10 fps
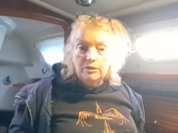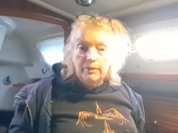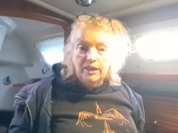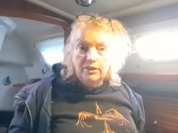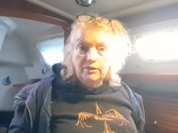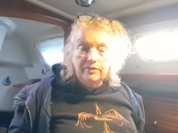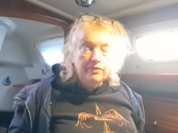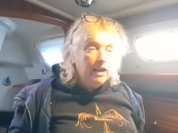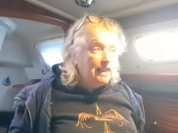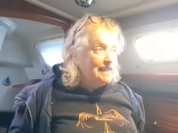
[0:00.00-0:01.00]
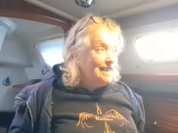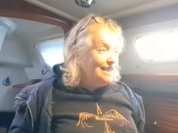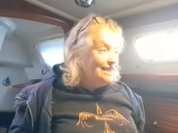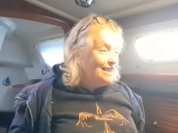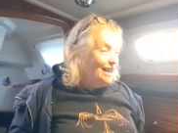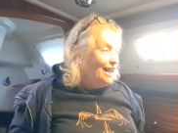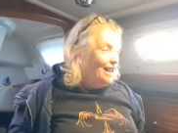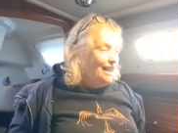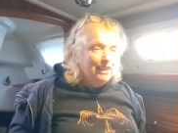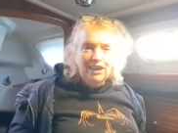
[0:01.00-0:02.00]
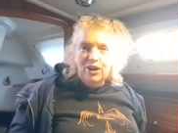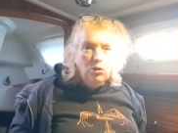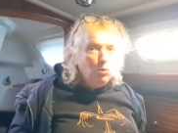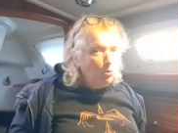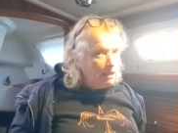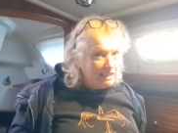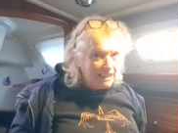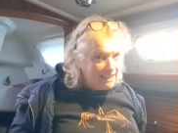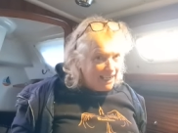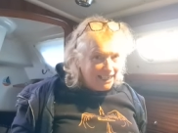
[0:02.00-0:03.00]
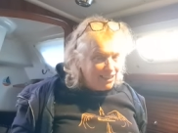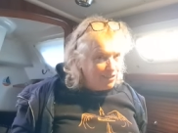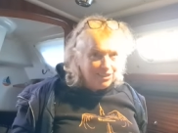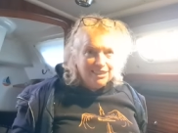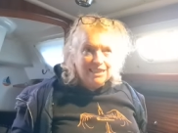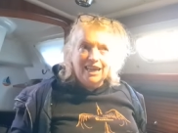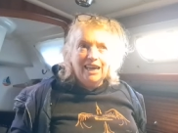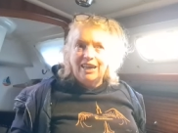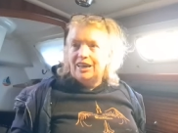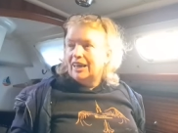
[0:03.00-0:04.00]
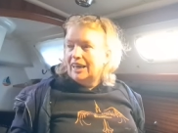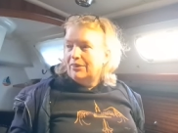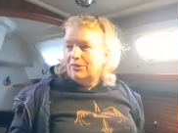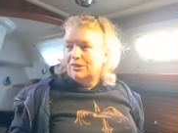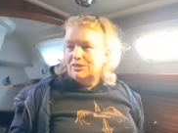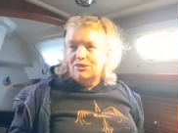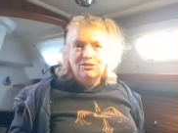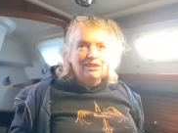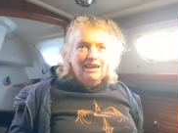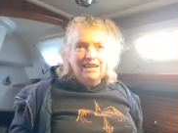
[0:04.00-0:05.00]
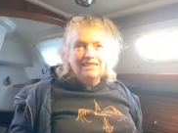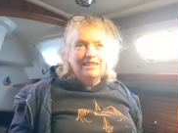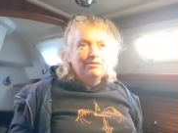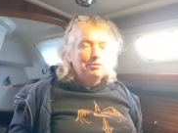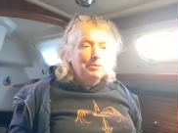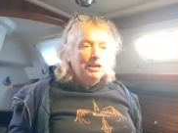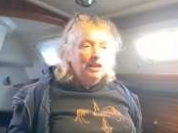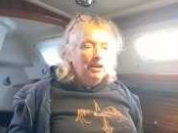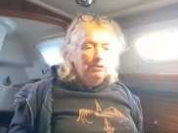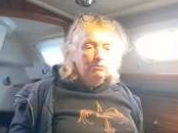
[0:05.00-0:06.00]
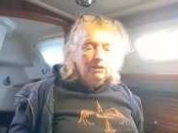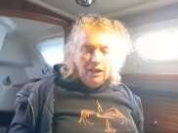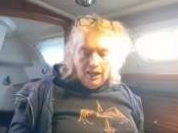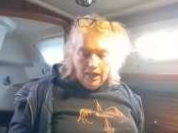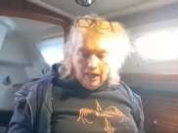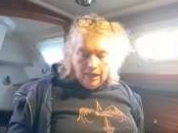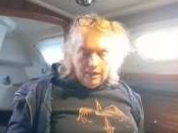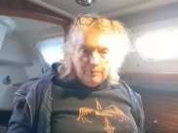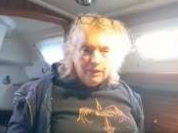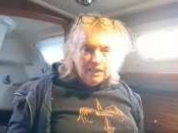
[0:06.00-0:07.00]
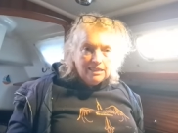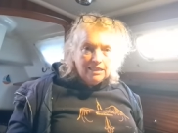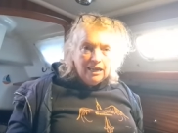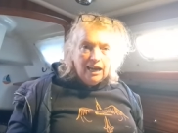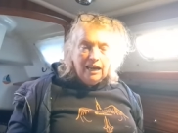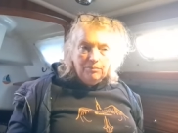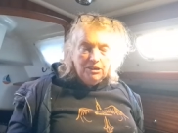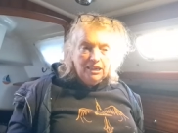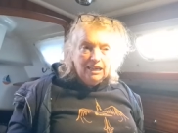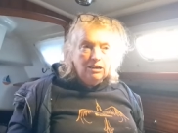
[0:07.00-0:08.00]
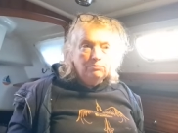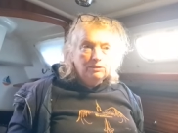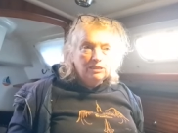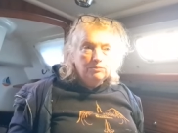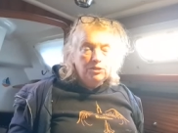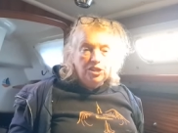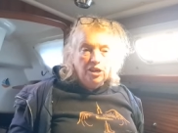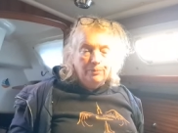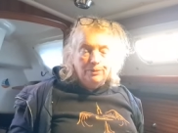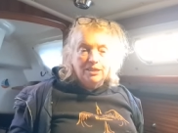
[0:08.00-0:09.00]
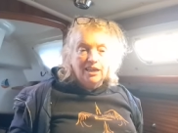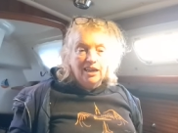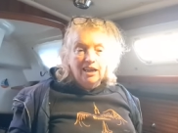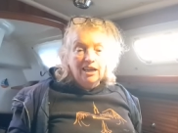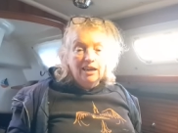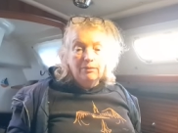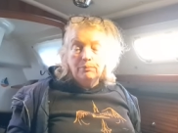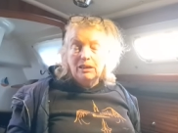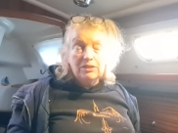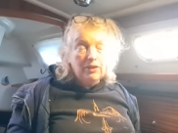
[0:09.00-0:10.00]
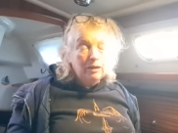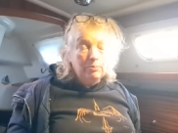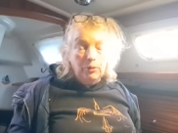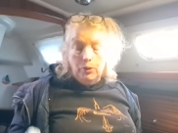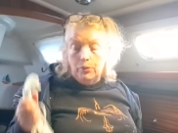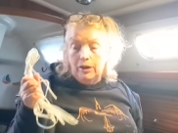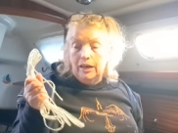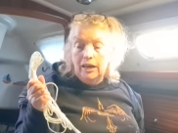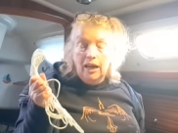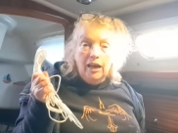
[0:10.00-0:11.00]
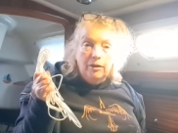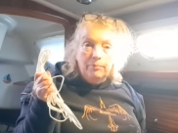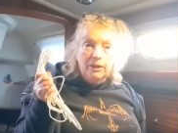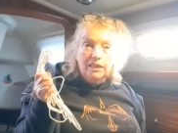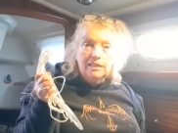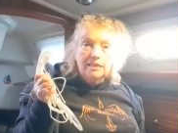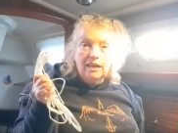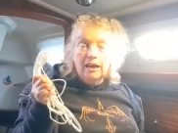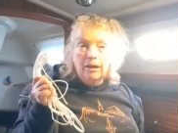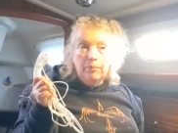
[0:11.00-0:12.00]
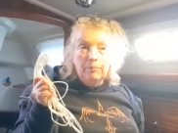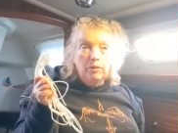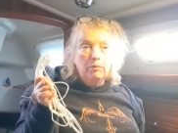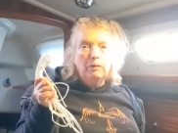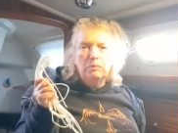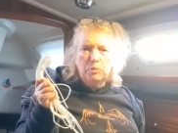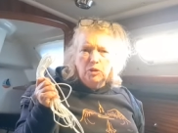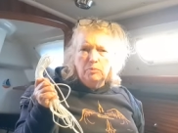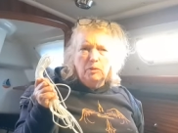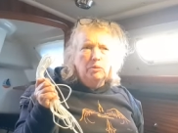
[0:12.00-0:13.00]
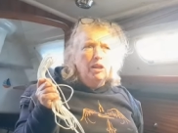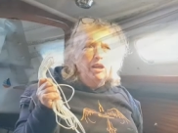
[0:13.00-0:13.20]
to my own devices. Always a dangerous thing here on Salty Lass, leaving me alone. But uh, I am going to get on with some jobs. Uh, it's very boring, but um, when we put the bubble